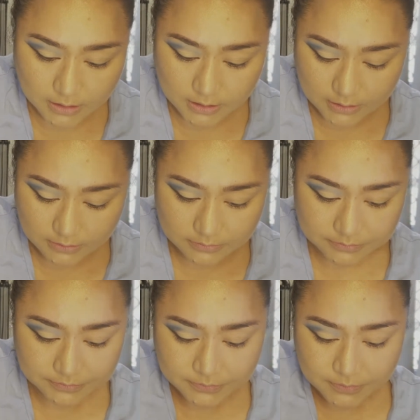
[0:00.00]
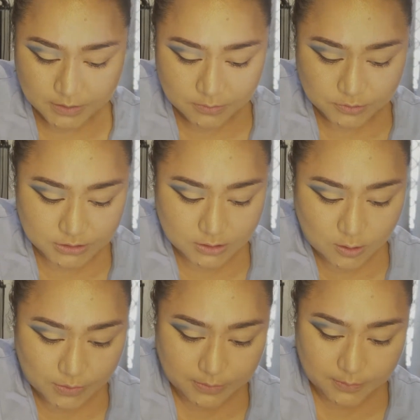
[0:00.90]
Okay, just
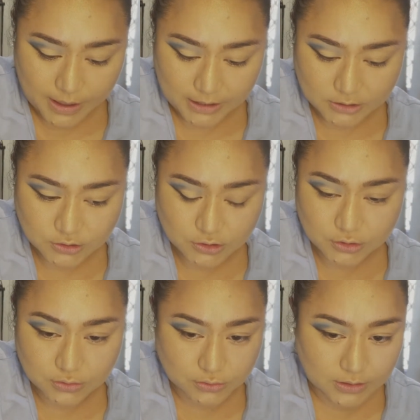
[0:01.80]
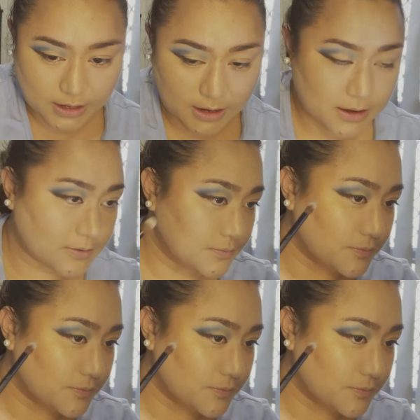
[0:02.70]
going back to that